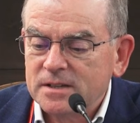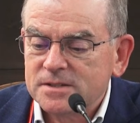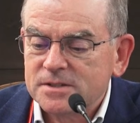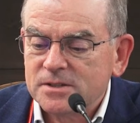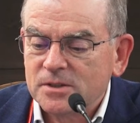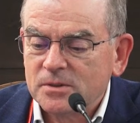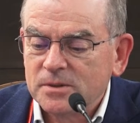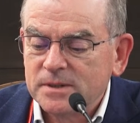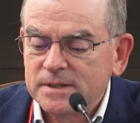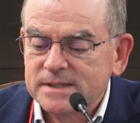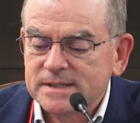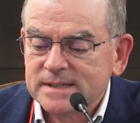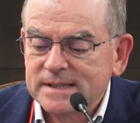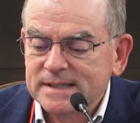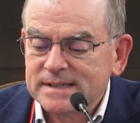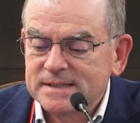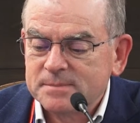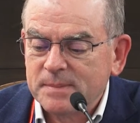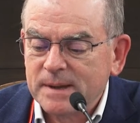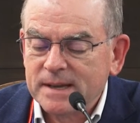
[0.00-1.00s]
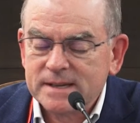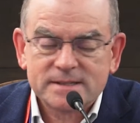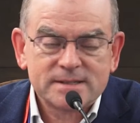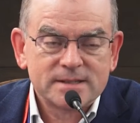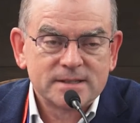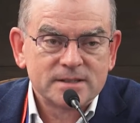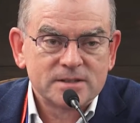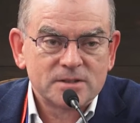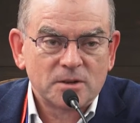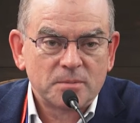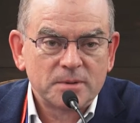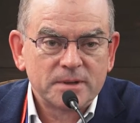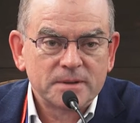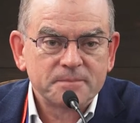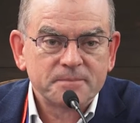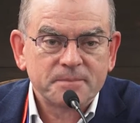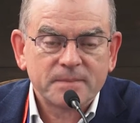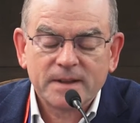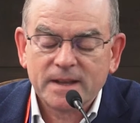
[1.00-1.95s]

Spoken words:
So it's based in Dublin.